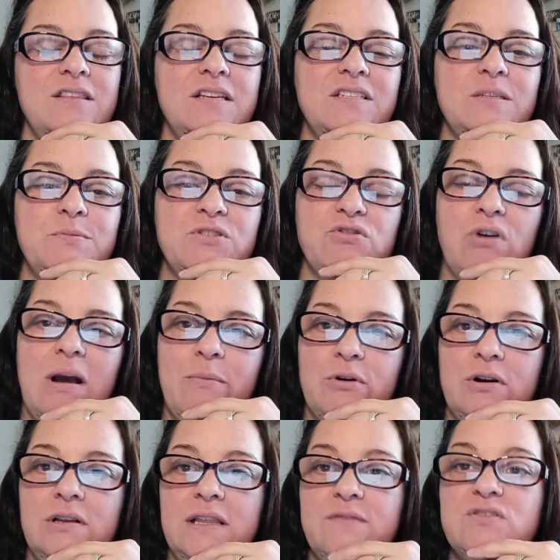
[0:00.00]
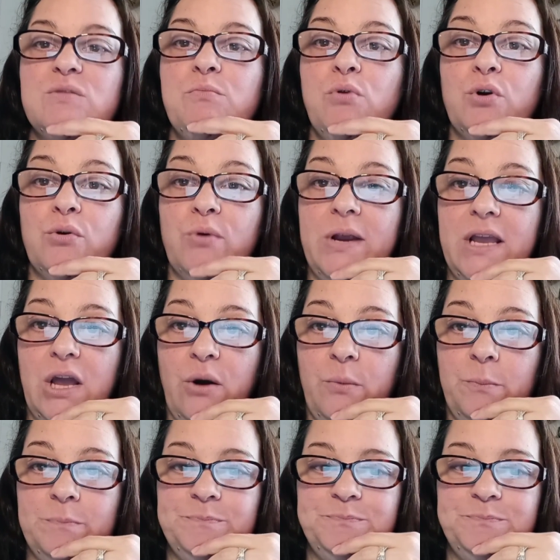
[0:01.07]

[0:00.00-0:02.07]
This subscriber lives in Puerto Rico.